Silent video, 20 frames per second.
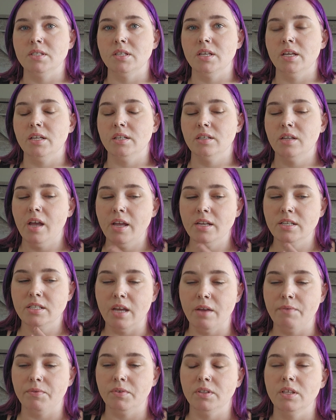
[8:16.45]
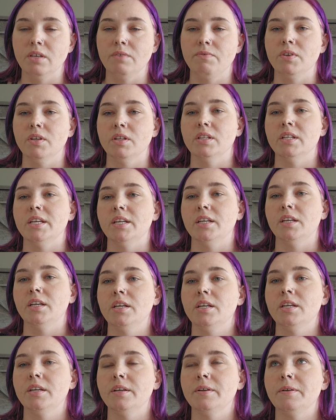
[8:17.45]
and I definitely feel
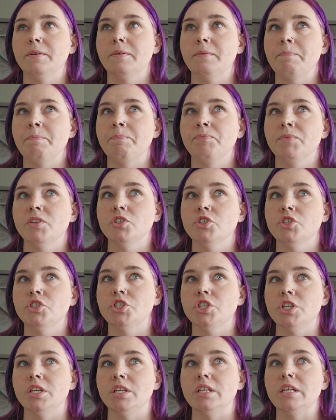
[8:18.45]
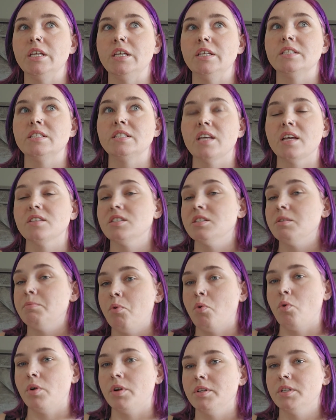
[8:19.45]
like she needs that
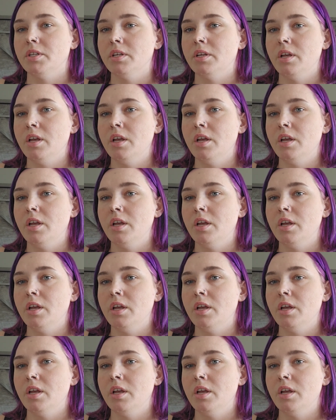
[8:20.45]
support.